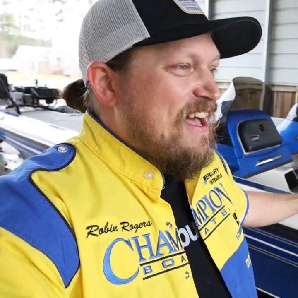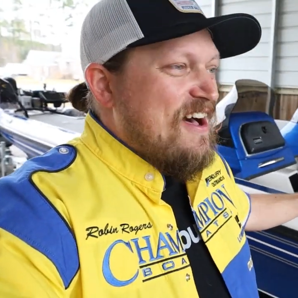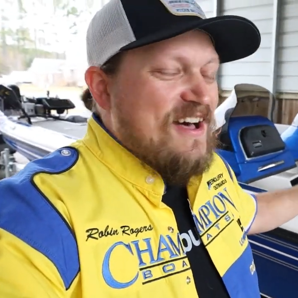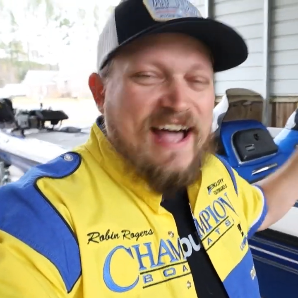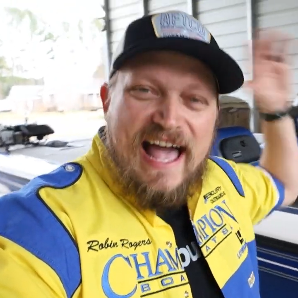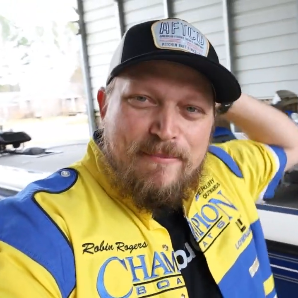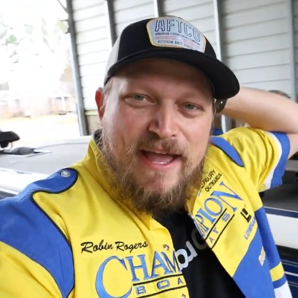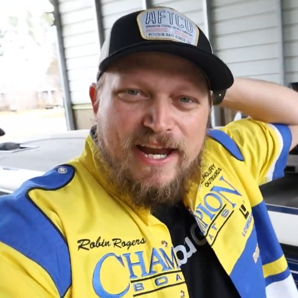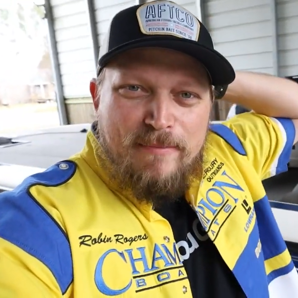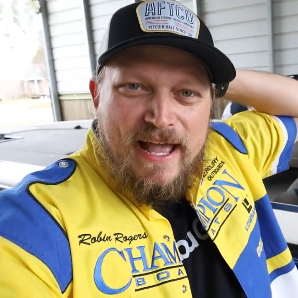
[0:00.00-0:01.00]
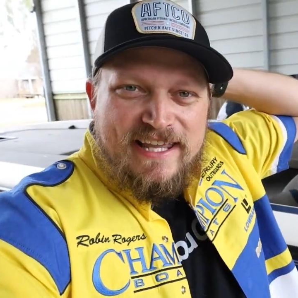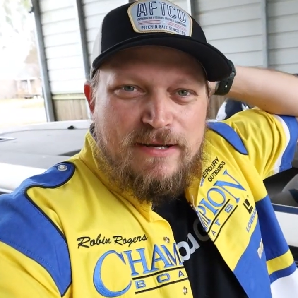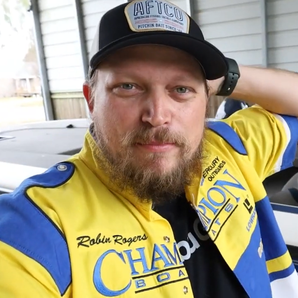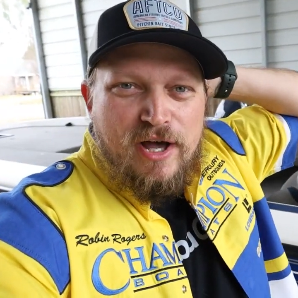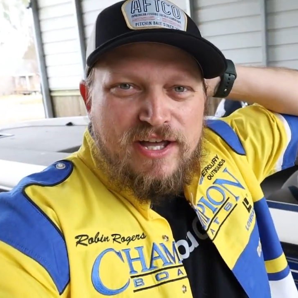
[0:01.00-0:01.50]
uh, I had my hair back
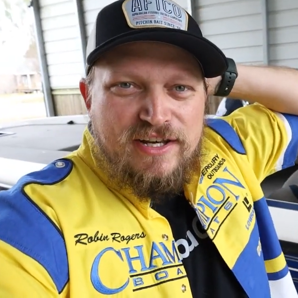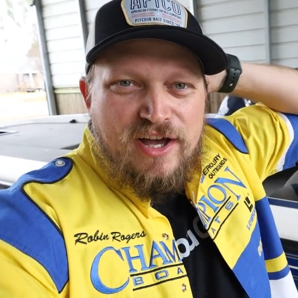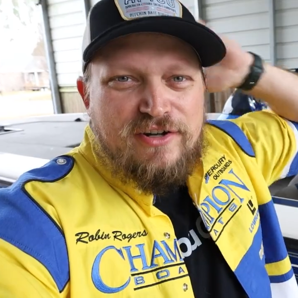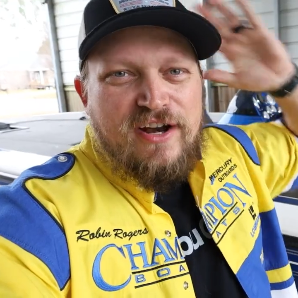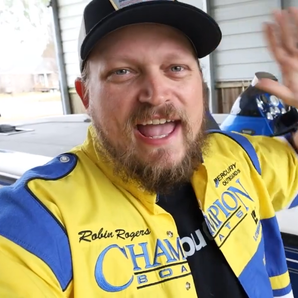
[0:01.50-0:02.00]
in a bun under